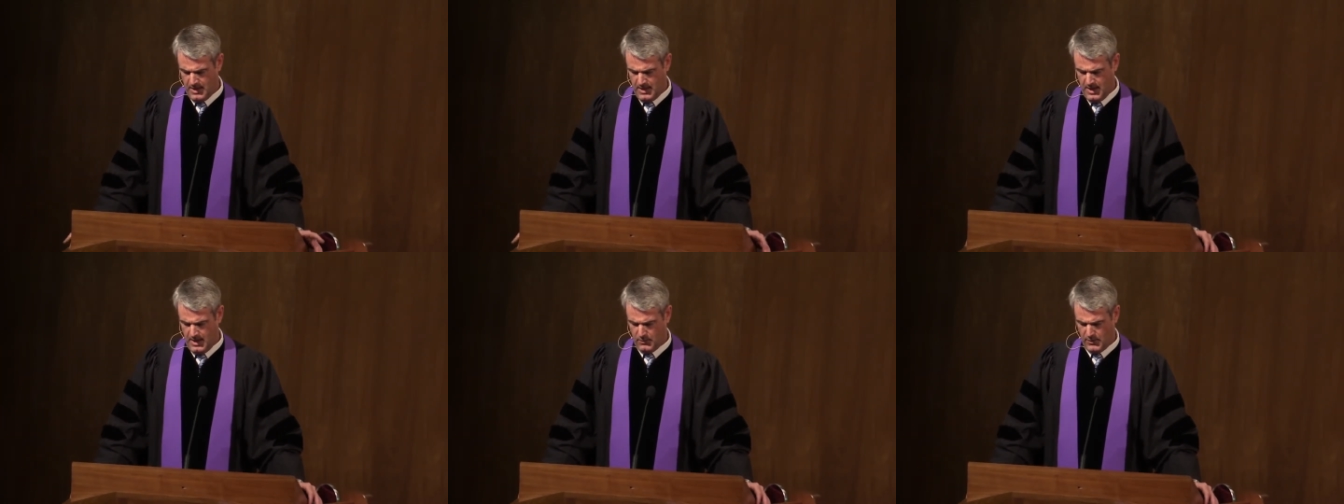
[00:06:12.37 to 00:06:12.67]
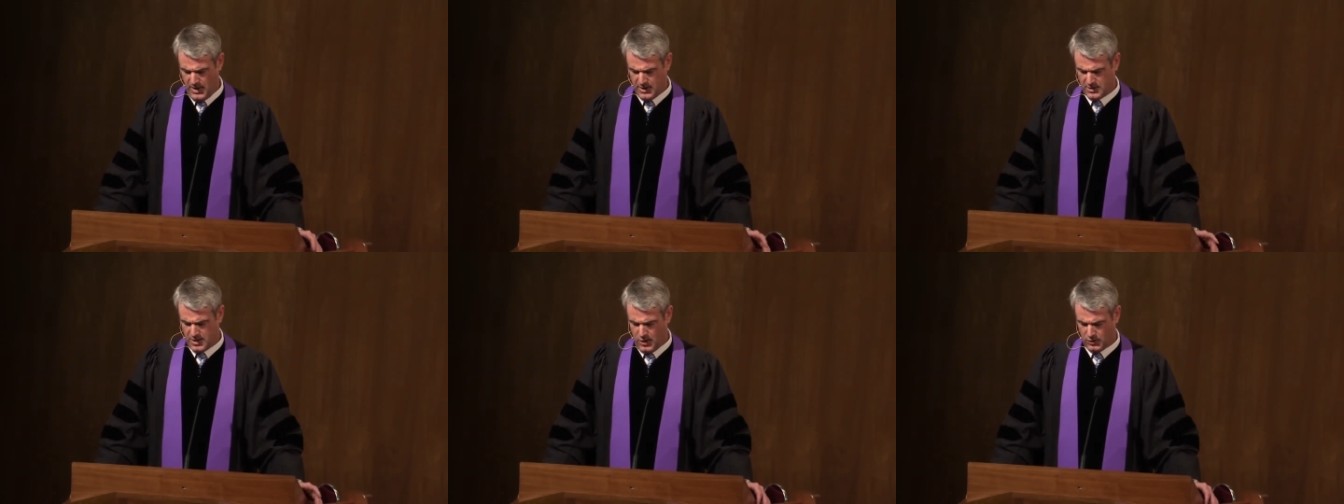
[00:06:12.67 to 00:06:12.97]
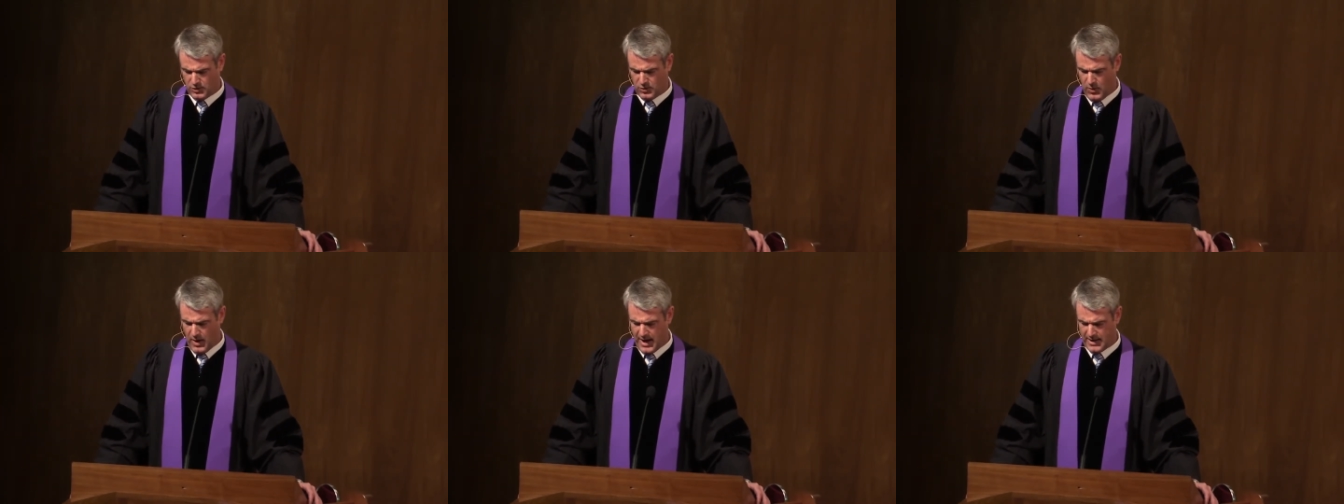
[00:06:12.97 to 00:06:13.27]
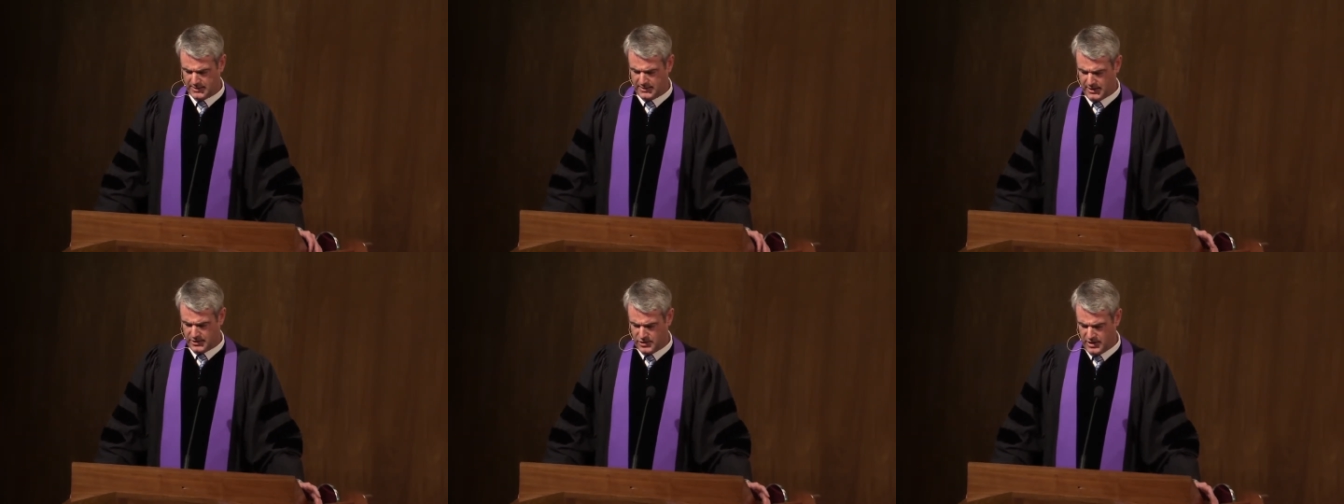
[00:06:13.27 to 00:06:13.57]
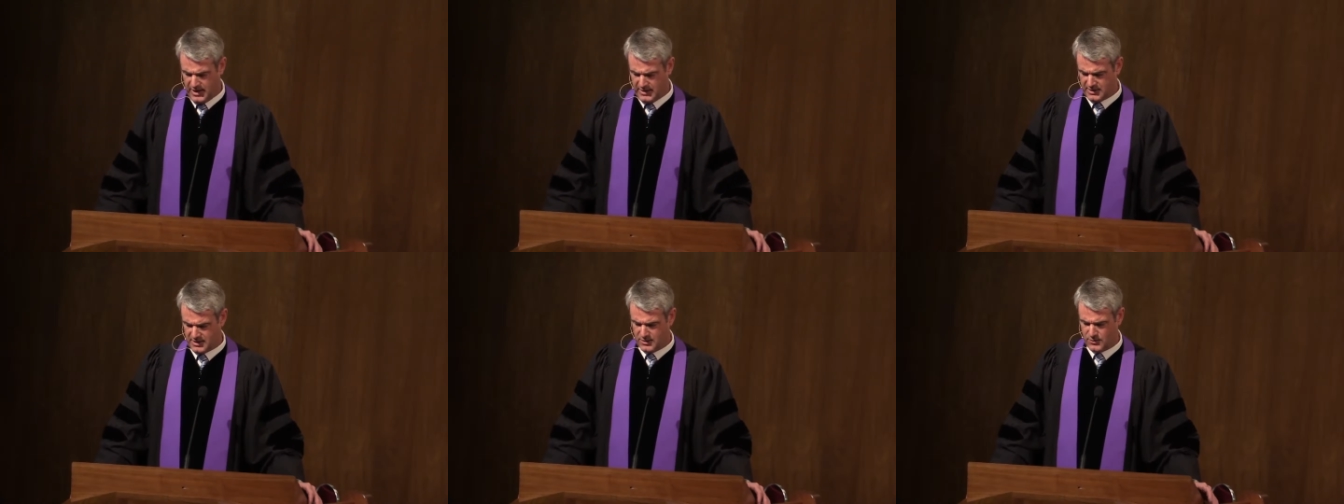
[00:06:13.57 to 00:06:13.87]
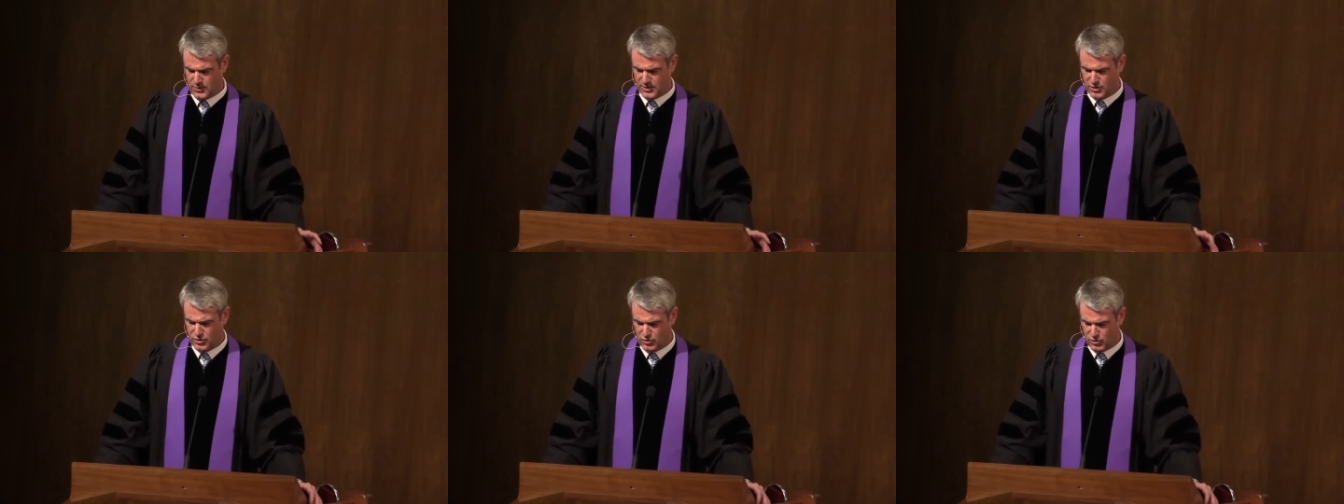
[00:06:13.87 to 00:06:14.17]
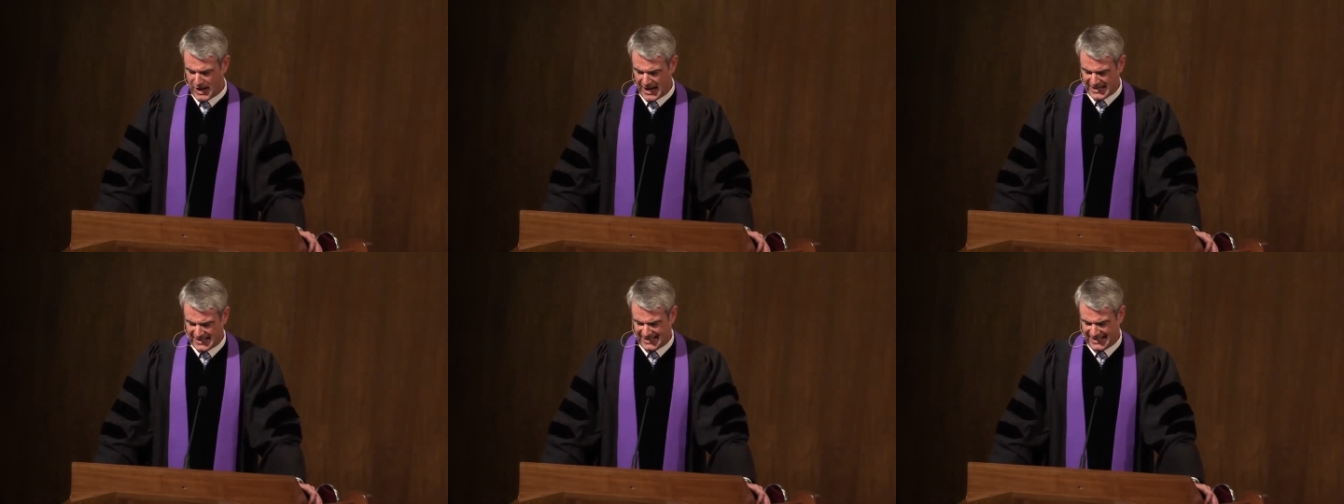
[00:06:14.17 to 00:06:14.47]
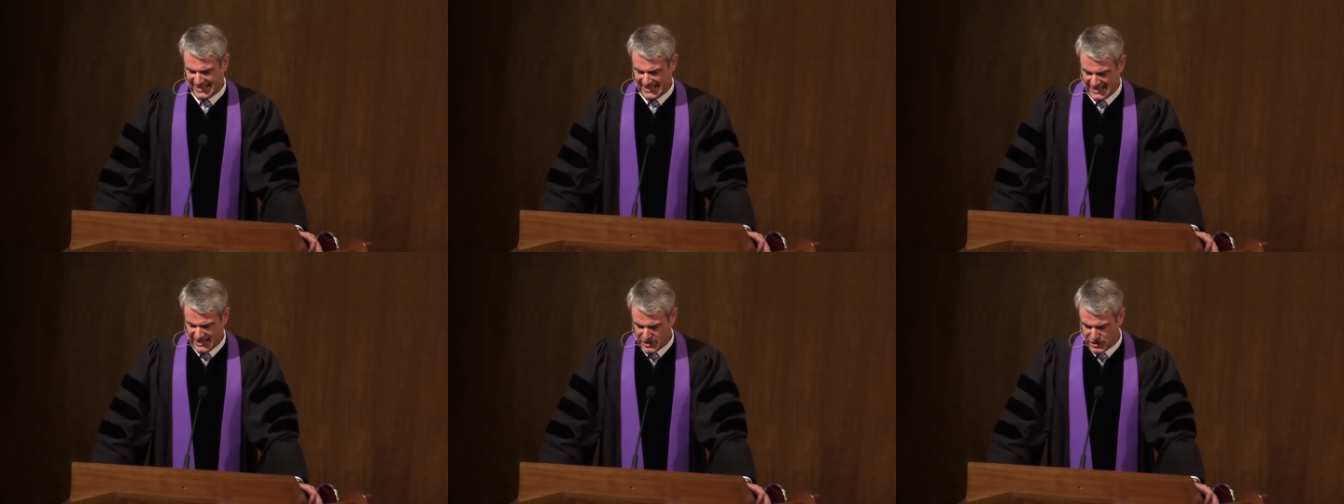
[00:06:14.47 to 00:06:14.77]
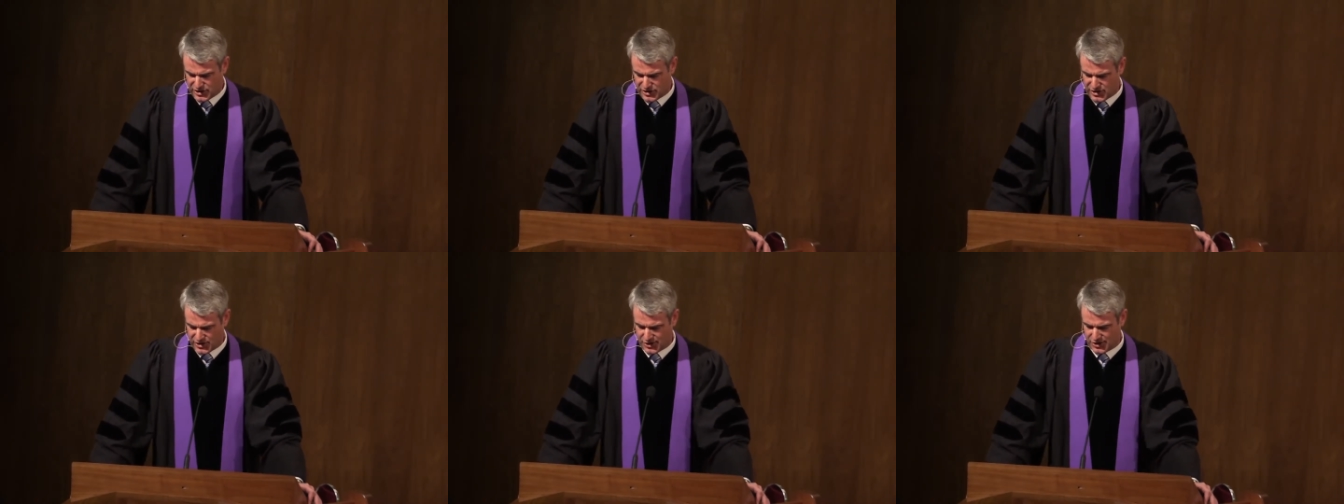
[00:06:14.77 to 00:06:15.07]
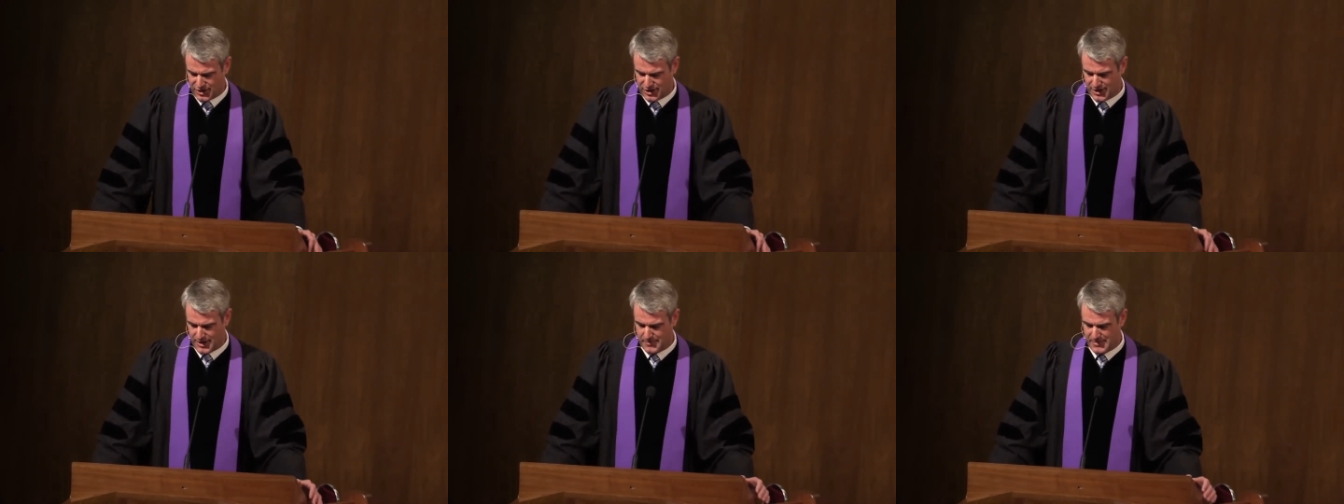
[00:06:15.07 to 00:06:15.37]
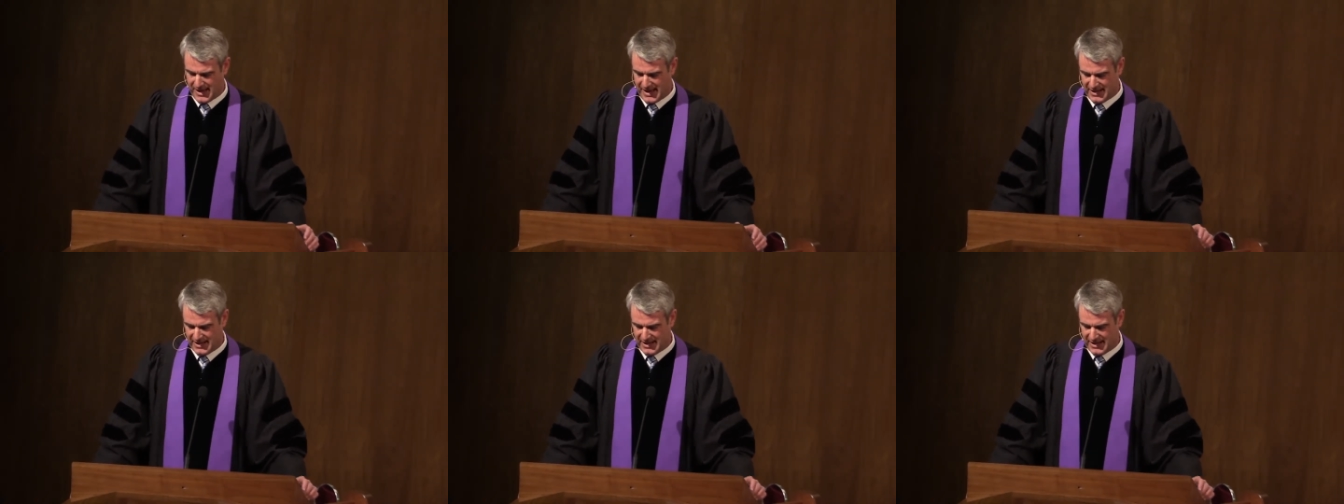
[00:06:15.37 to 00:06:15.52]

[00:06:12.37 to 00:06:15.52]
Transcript: And we are told twice that Jesus was greatly disturbed